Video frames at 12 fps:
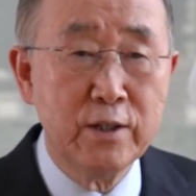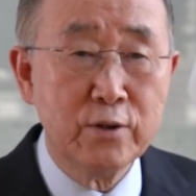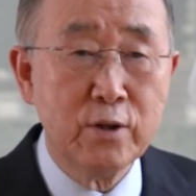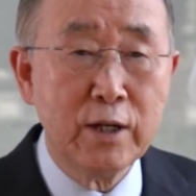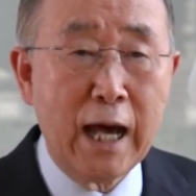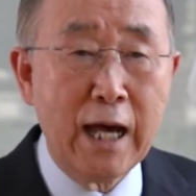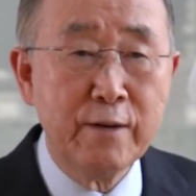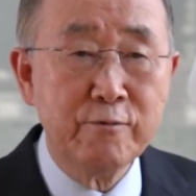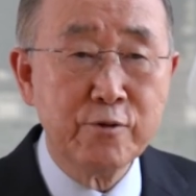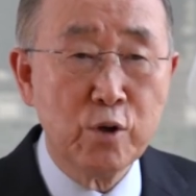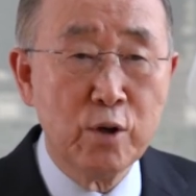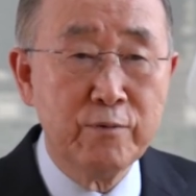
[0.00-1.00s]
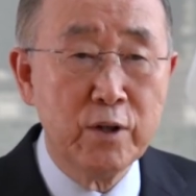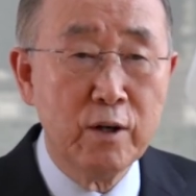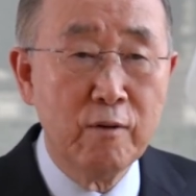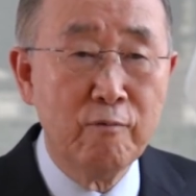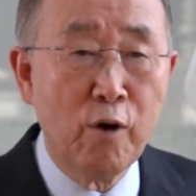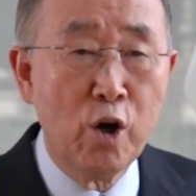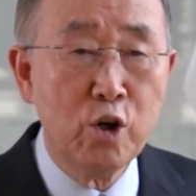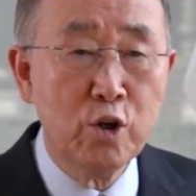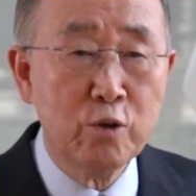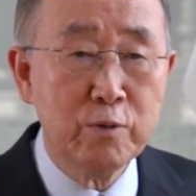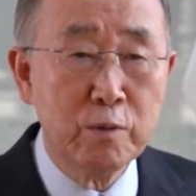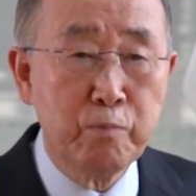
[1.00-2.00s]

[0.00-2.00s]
the lives of vulnerable